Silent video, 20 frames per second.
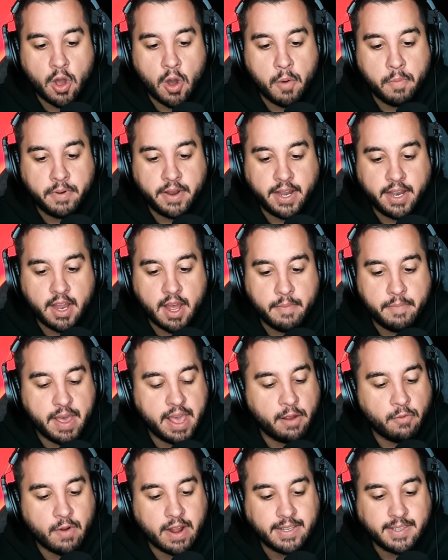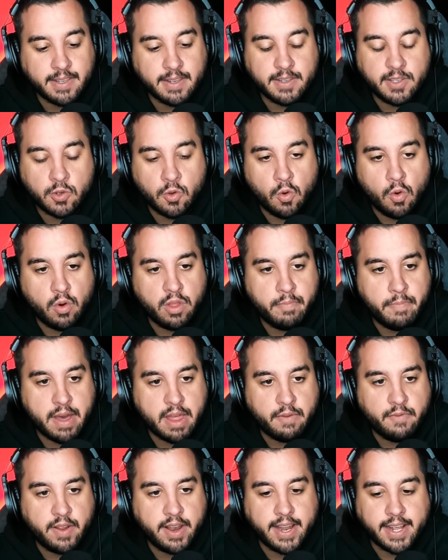opening up a wrestling school with
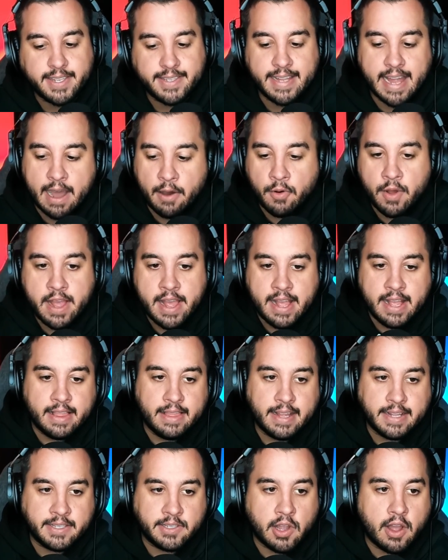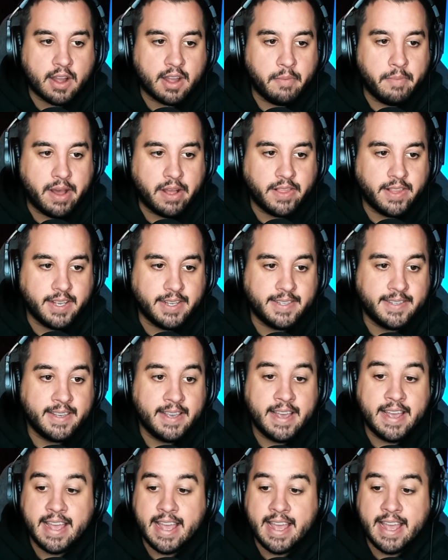Beth Phoenix. Now, let's talk about this.